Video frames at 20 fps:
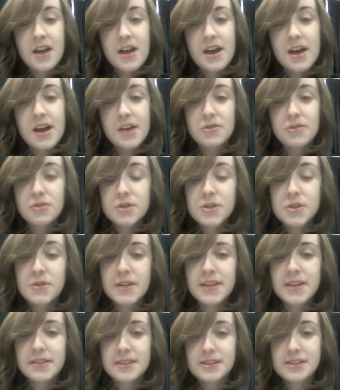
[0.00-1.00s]
I also
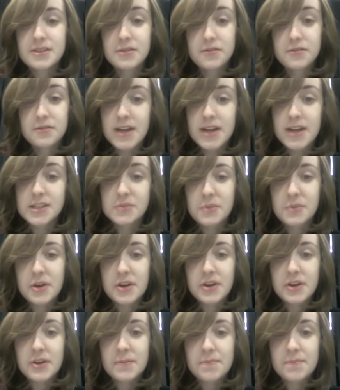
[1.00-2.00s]
linked this to
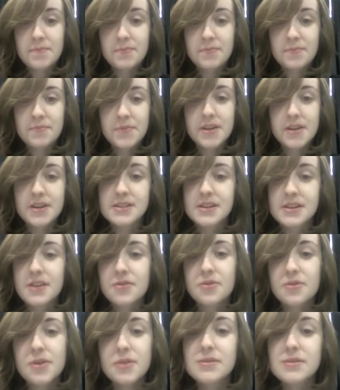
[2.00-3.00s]
Facebook because I
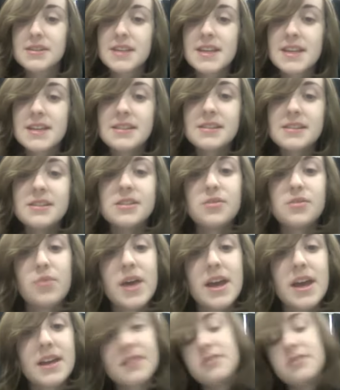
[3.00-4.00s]
thought it was the easiest
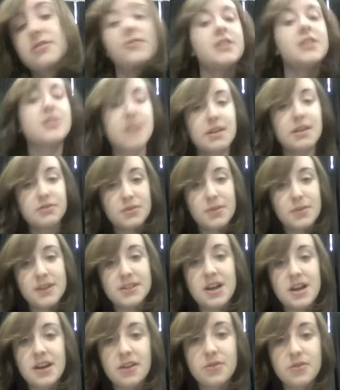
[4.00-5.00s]
way to reach out to my
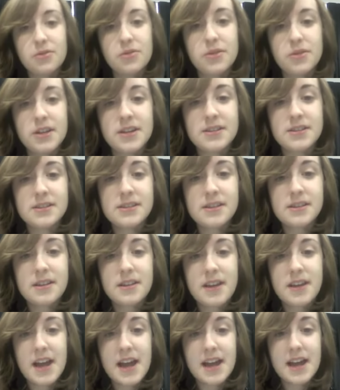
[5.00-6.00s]
target audience
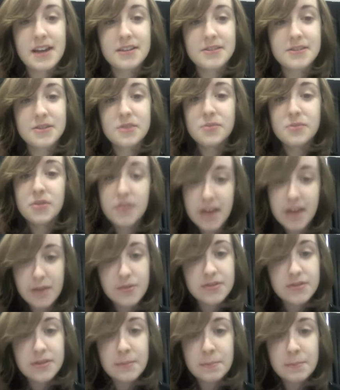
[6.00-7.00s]
and communicate
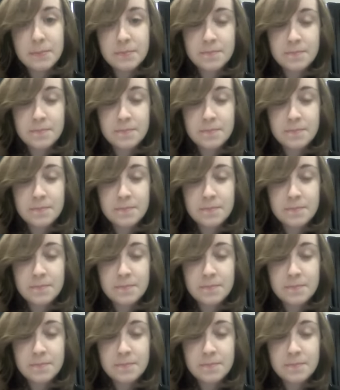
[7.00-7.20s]
with them.